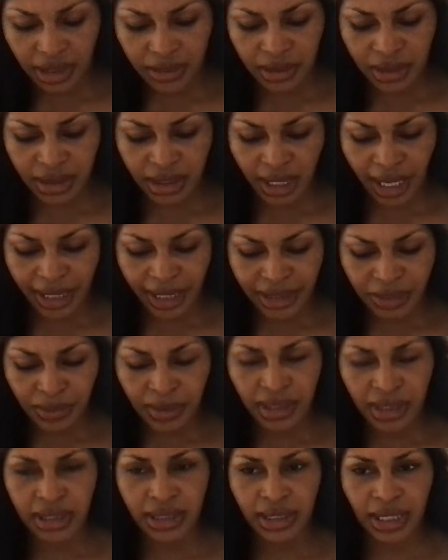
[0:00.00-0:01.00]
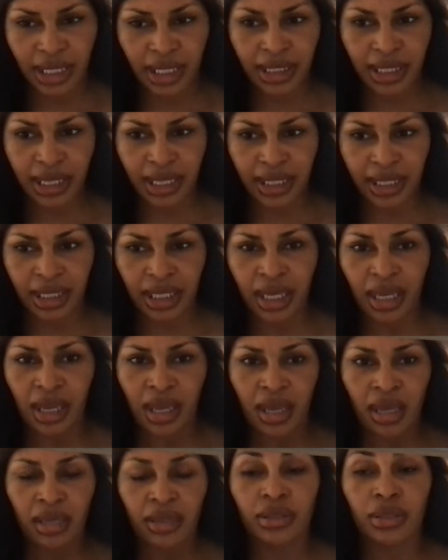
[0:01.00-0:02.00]
She said, I just want to say, like,
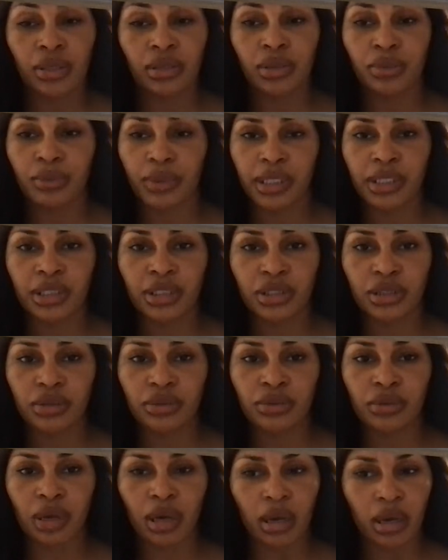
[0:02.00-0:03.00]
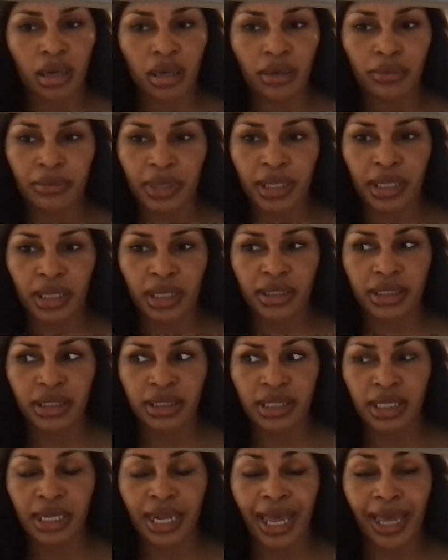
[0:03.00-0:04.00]
the way that you called me, she
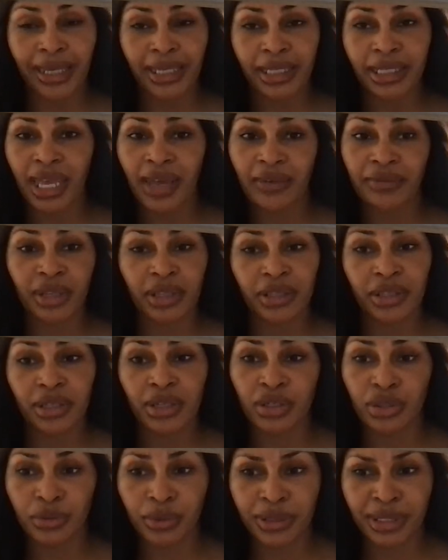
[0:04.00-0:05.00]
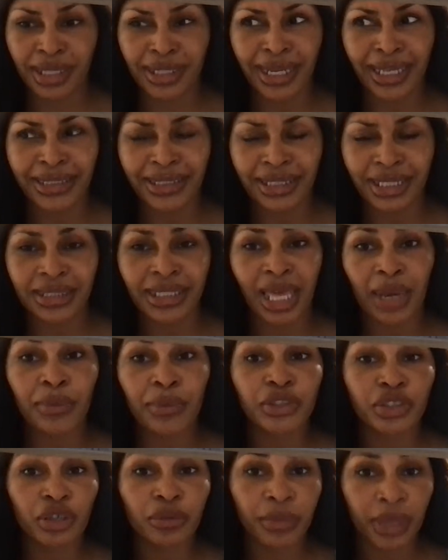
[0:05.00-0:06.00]
said, I didn't have nothing to do with that. And I said, that
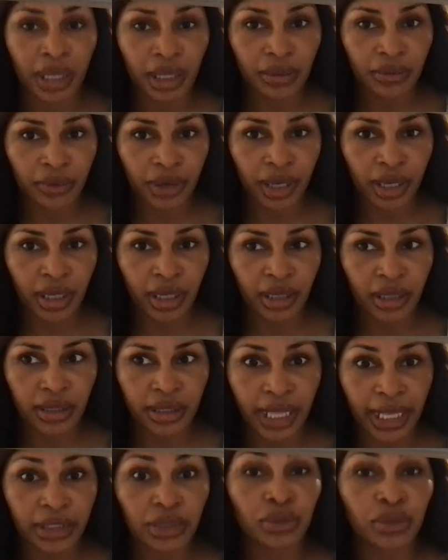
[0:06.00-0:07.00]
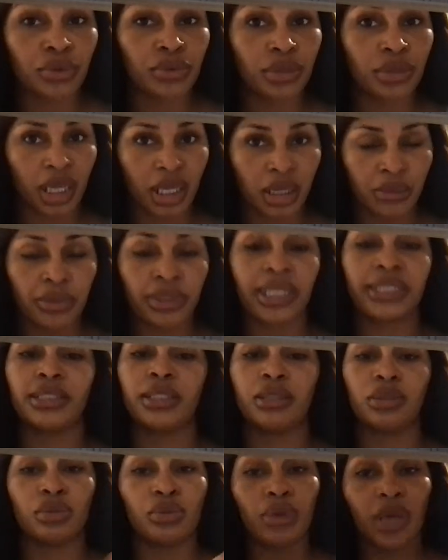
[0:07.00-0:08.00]
was your man, right? That's who you came with. I said,
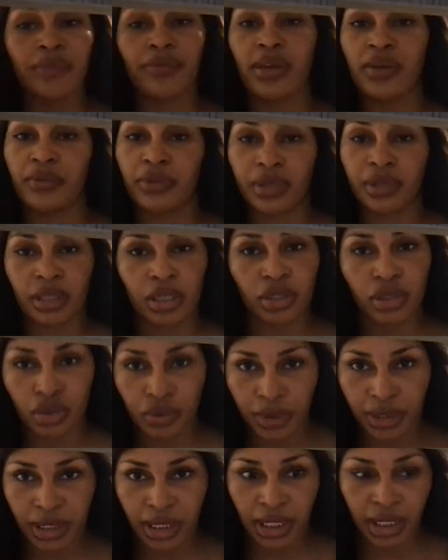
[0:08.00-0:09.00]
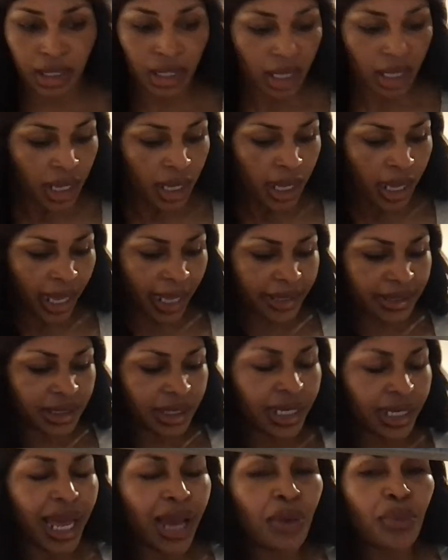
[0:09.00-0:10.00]
you have everything to do with it. I
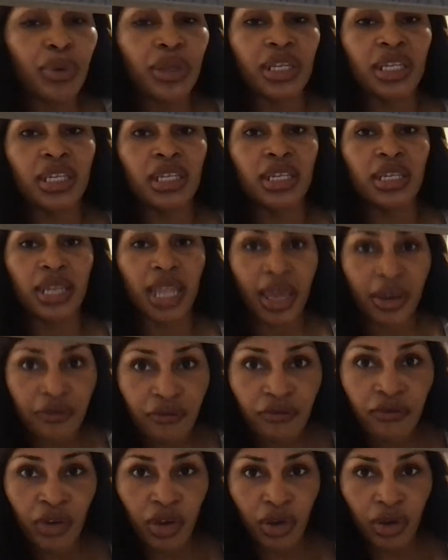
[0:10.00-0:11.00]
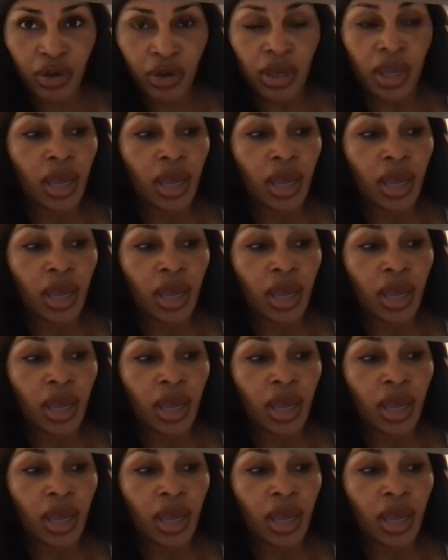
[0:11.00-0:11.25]
said, I would never.